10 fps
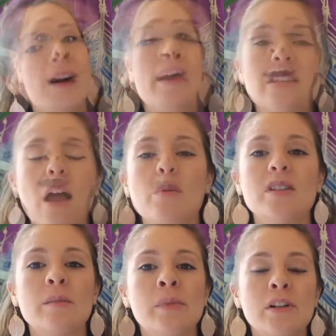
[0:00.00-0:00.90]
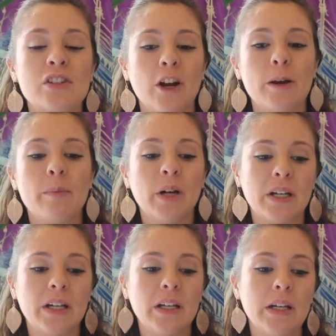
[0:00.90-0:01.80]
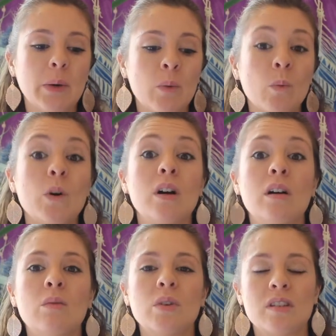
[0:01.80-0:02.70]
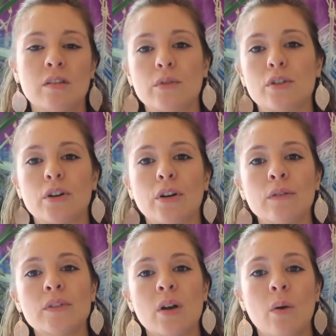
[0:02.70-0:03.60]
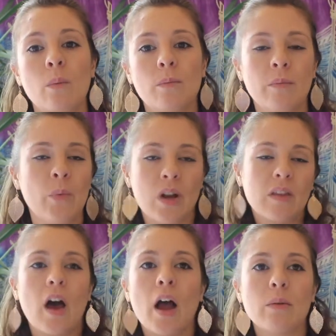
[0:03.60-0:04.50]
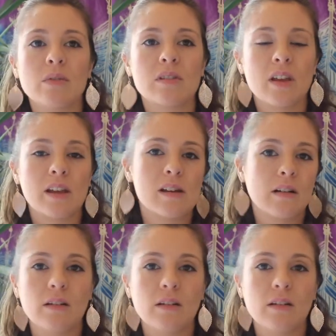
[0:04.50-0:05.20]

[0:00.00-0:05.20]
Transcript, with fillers: My dad was in the military, but he was in the reserves when I was like